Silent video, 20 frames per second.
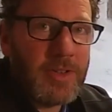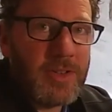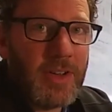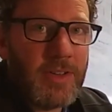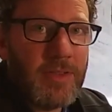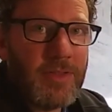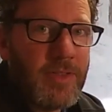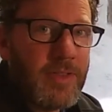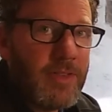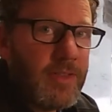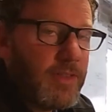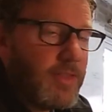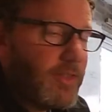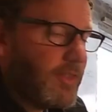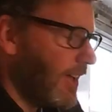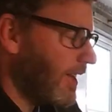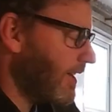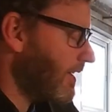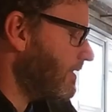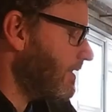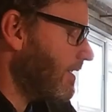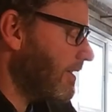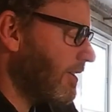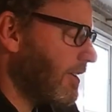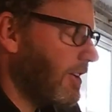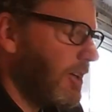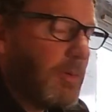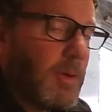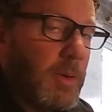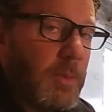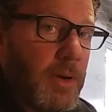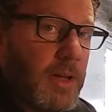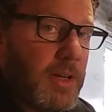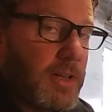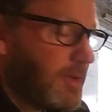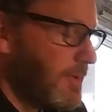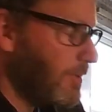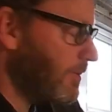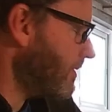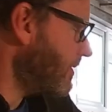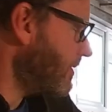which I've sat in there, and a couple of blocks of